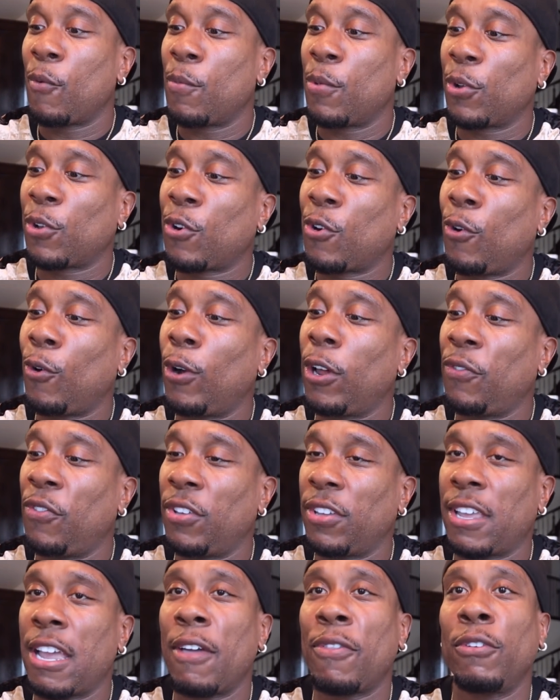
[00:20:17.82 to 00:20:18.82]
We recorded
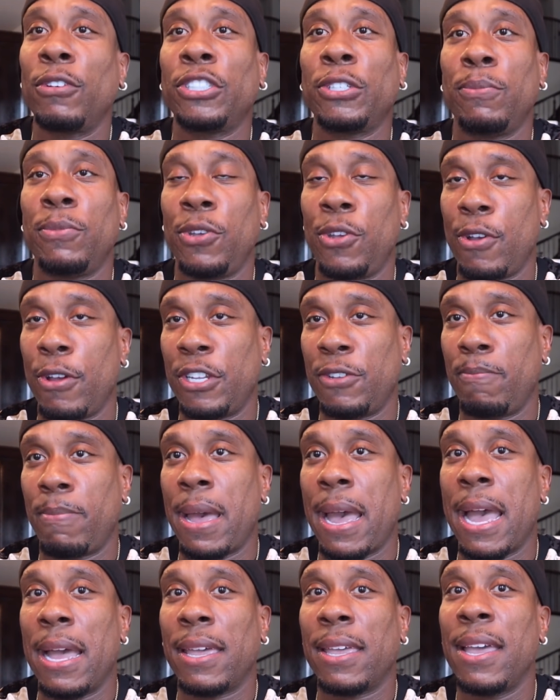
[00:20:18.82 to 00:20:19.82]
together some years
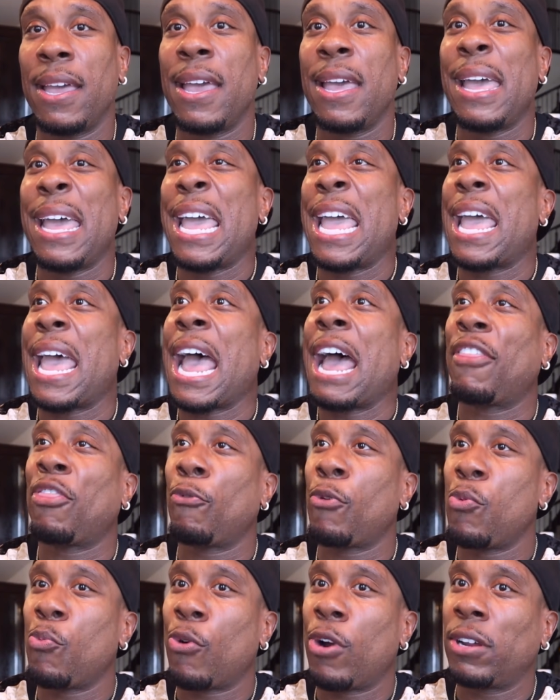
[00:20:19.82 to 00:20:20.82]
back, and
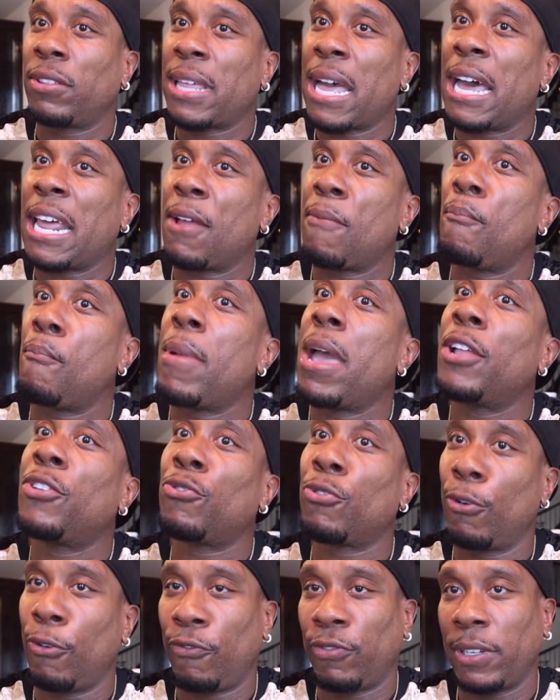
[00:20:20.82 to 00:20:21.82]
after we worked out at
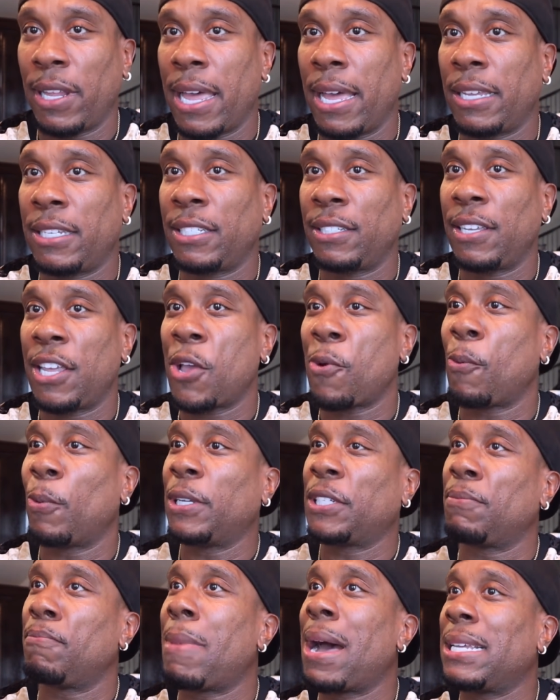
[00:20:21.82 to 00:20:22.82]
Metroflex, it
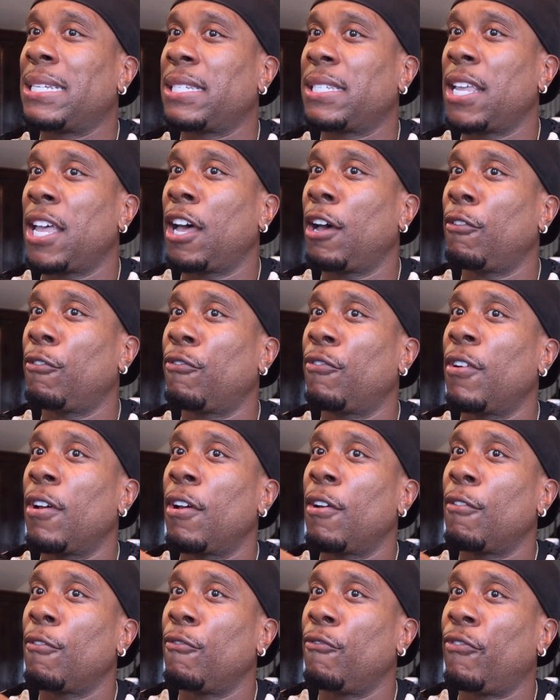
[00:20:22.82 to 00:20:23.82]
was myself,
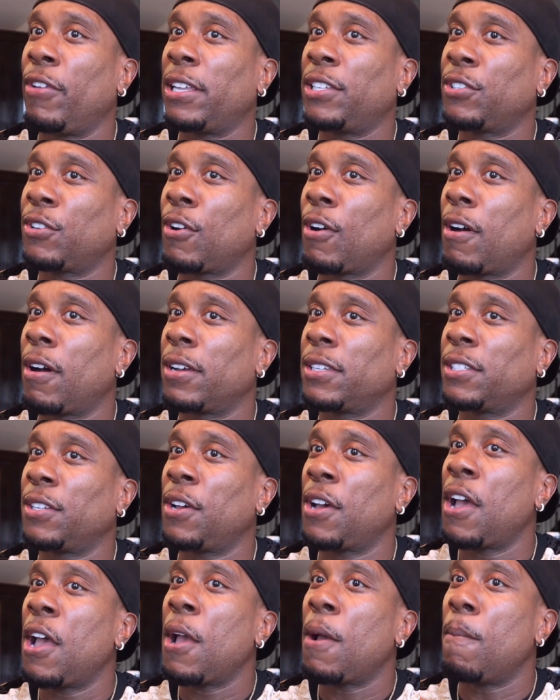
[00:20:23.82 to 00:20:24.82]
Vince
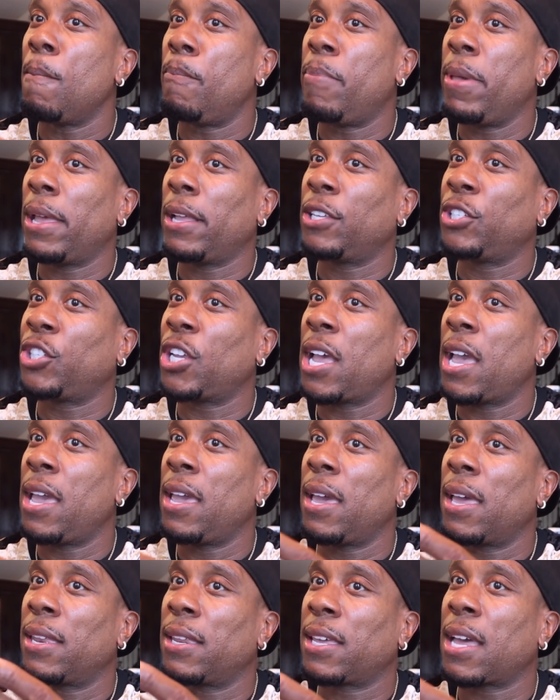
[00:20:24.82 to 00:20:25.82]
Garza, Big
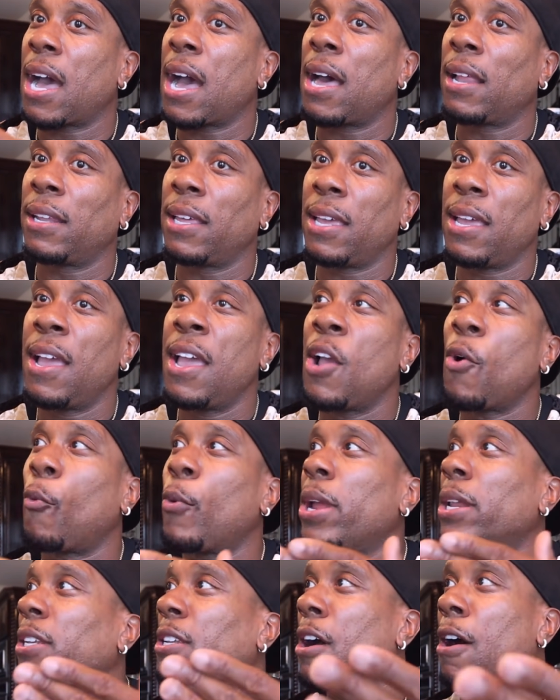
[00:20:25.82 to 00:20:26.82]
J, and Kali.
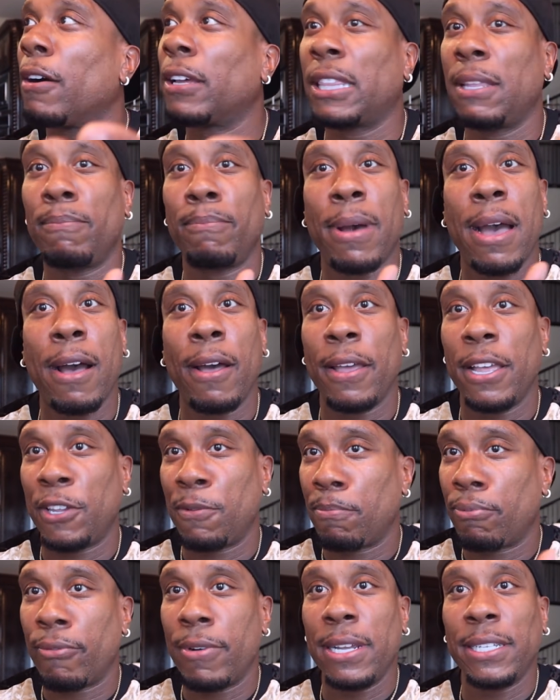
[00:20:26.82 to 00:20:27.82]
We talked about
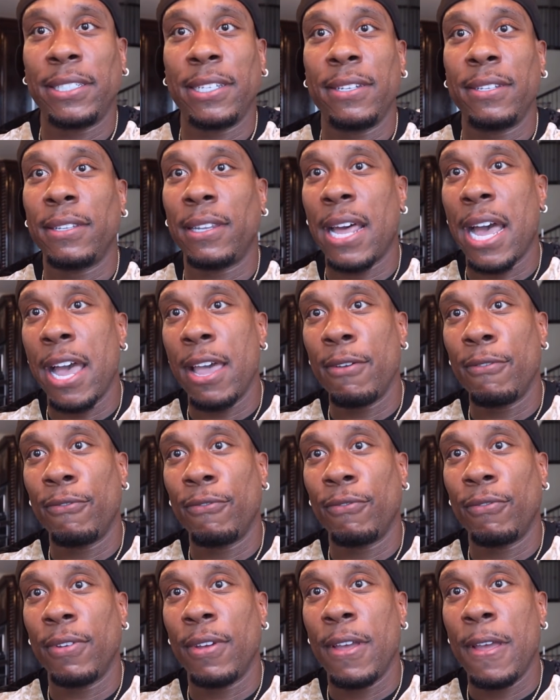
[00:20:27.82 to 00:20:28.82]
his prison
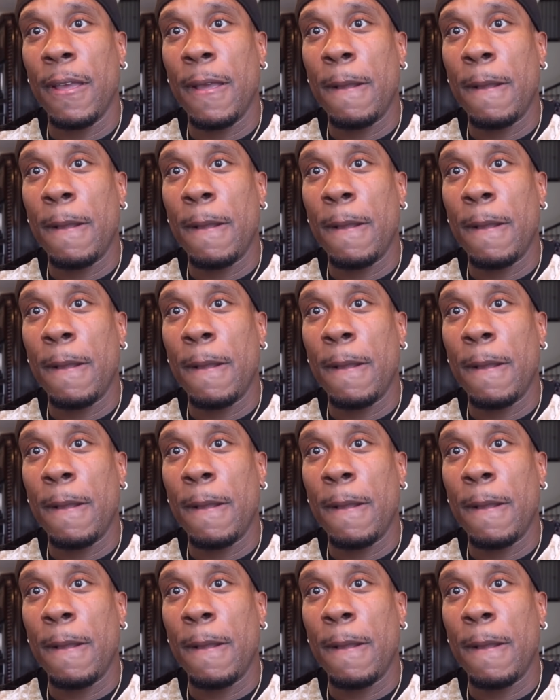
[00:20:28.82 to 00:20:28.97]
life.